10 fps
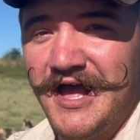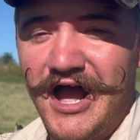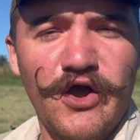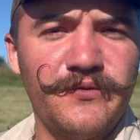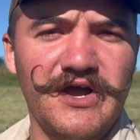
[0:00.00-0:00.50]
I
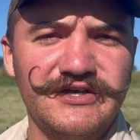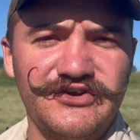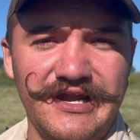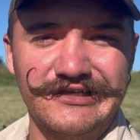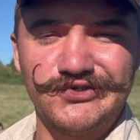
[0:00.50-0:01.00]
hope you guys
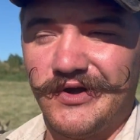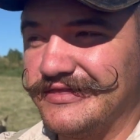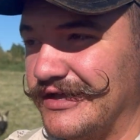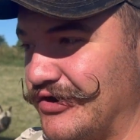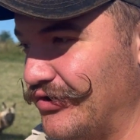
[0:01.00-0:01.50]
really enjoyed
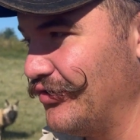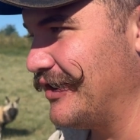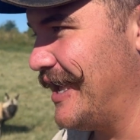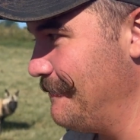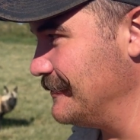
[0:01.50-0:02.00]
the Kruger
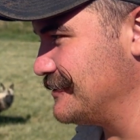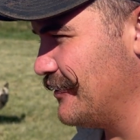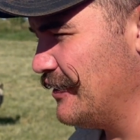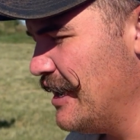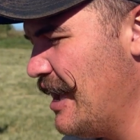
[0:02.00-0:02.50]
episode.
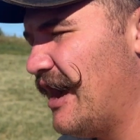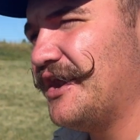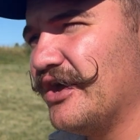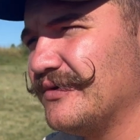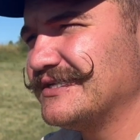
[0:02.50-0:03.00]
I know
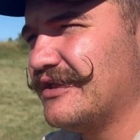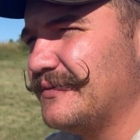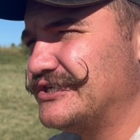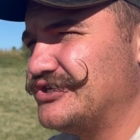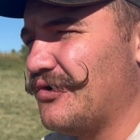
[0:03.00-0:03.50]
it was a little
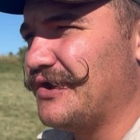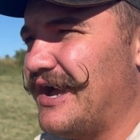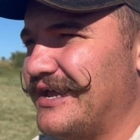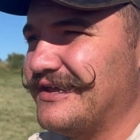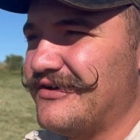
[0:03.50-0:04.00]
bit short.
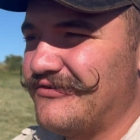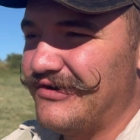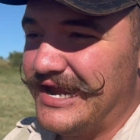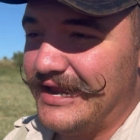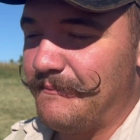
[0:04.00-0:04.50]
I didn't
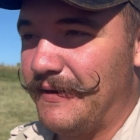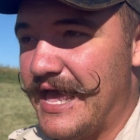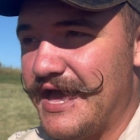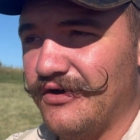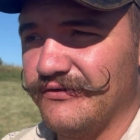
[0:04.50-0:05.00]
really
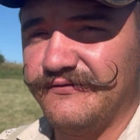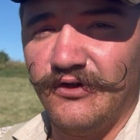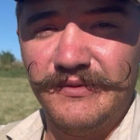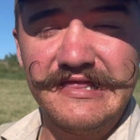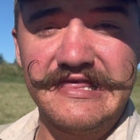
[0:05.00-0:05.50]
plan on
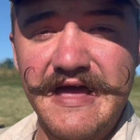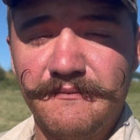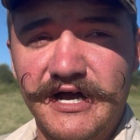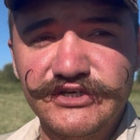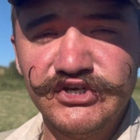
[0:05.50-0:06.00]
filming that
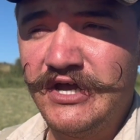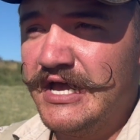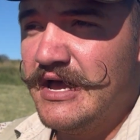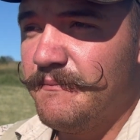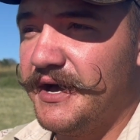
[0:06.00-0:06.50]
much,
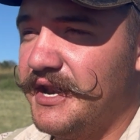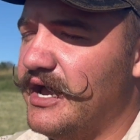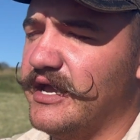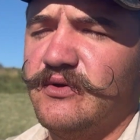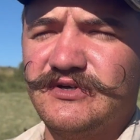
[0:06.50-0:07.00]
but
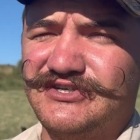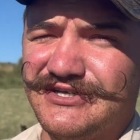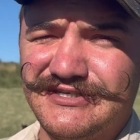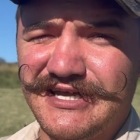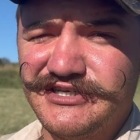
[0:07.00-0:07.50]
it was
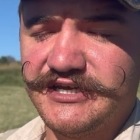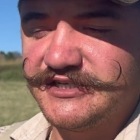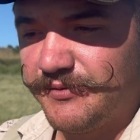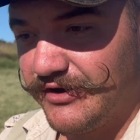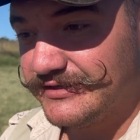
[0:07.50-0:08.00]
just such an
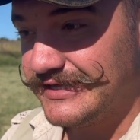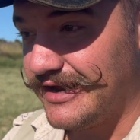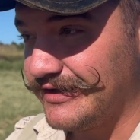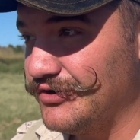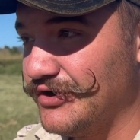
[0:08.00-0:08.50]
experience that I
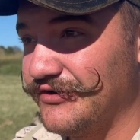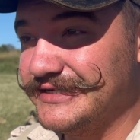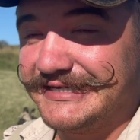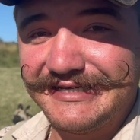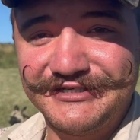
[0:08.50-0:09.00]
couldn't
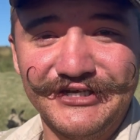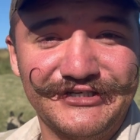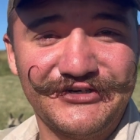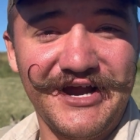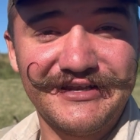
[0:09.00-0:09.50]
resist just
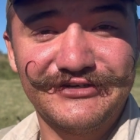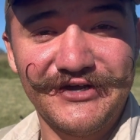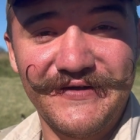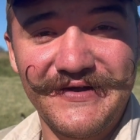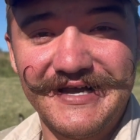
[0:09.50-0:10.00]
trying to show
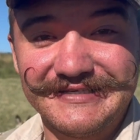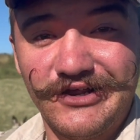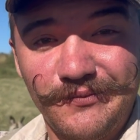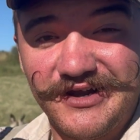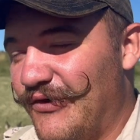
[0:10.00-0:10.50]
you guys a little
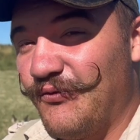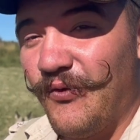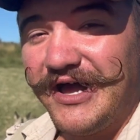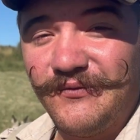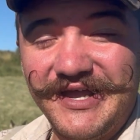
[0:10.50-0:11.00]
bit of
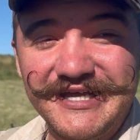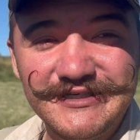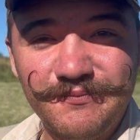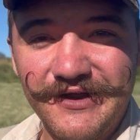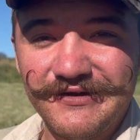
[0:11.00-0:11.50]
what we
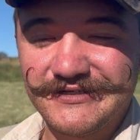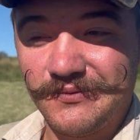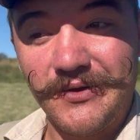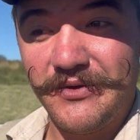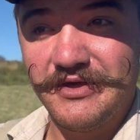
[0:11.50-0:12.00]
experienced
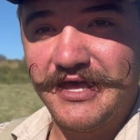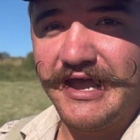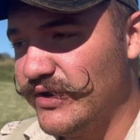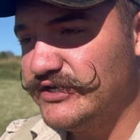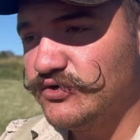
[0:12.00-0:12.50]
while we were there.
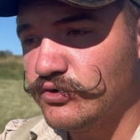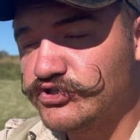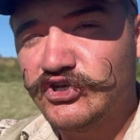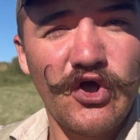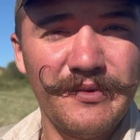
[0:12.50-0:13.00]
We saw
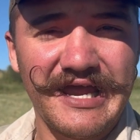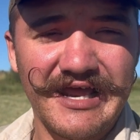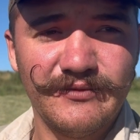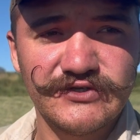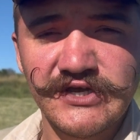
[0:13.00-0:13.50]
so many
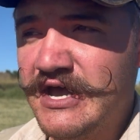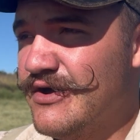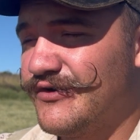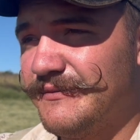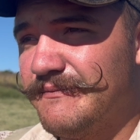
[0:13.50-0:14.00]
animals,
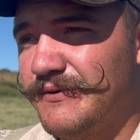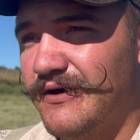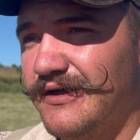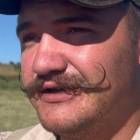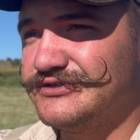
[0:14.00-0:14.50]
from
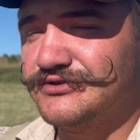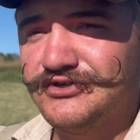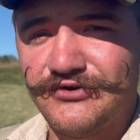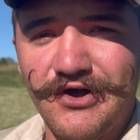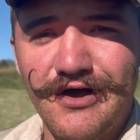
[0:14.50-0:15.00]
impalas to
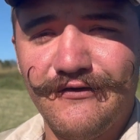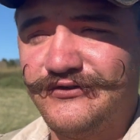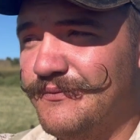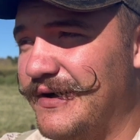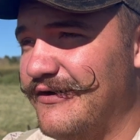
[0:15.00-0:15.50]
giraffe
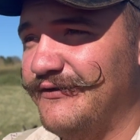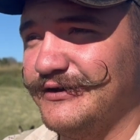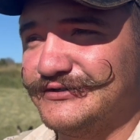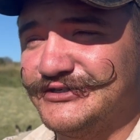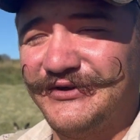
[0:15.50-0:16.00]
to
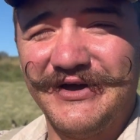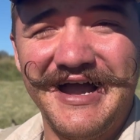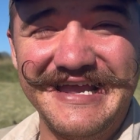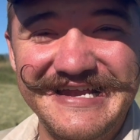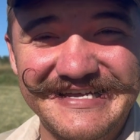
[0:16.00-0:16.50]
buffaloes to
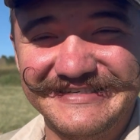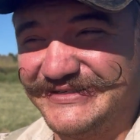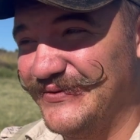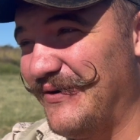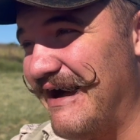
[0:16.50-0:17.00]
hyenas
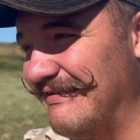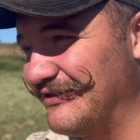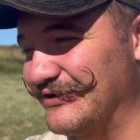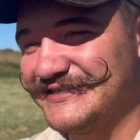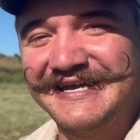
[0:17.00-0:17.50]
to wild
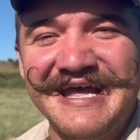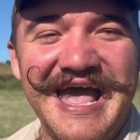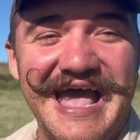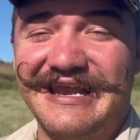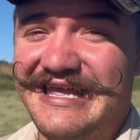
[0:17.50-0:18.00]
dogs,
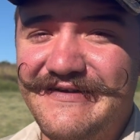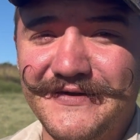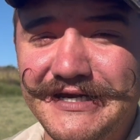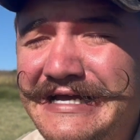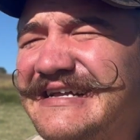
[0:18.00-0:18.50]
and
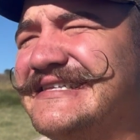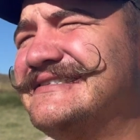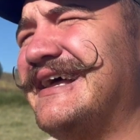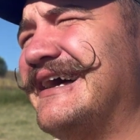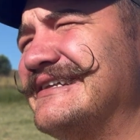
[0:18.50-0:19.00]
even
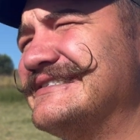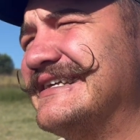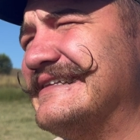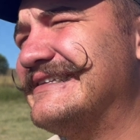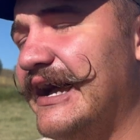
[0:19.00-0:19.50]
tons
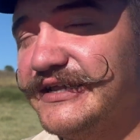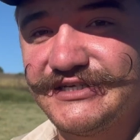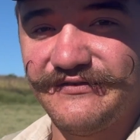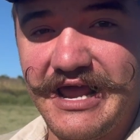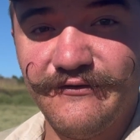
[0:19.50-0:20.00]
and tons
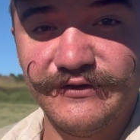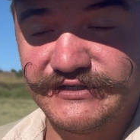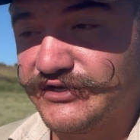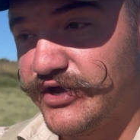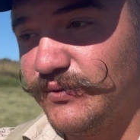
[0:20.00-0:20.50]
of elephants.
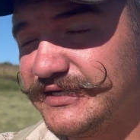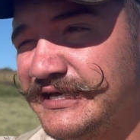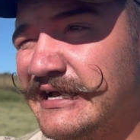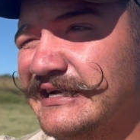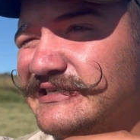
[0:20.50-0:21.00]
So it was
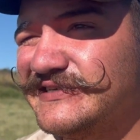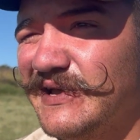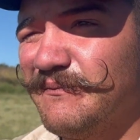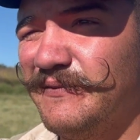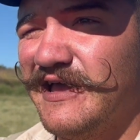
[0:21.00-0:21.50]

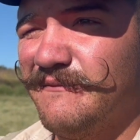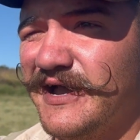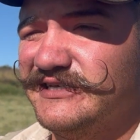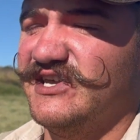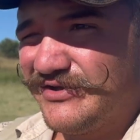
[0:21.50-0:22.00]
simply
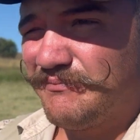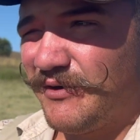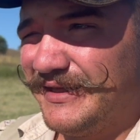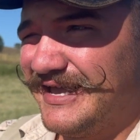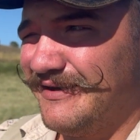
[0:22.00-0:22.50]
amazing. You can
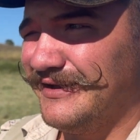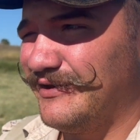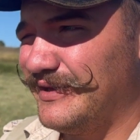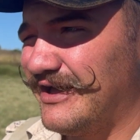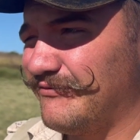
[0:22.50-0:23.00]
probably hear I'm a little
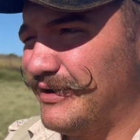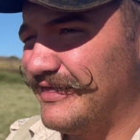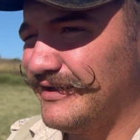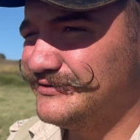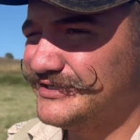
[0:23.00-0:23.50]
bit out of
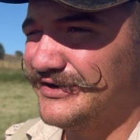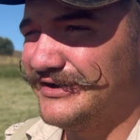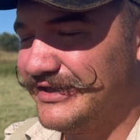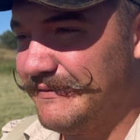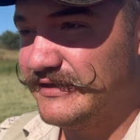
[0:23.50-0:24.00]
breath. I'm just trying to
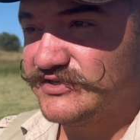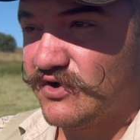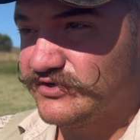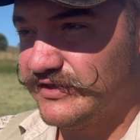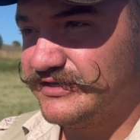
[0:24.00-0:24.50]
keep these
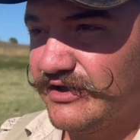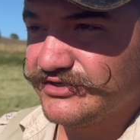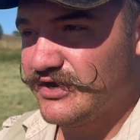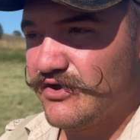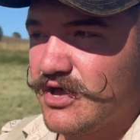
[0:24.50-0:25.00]
dogs on their toes, you
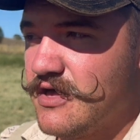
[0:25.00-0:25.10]
know.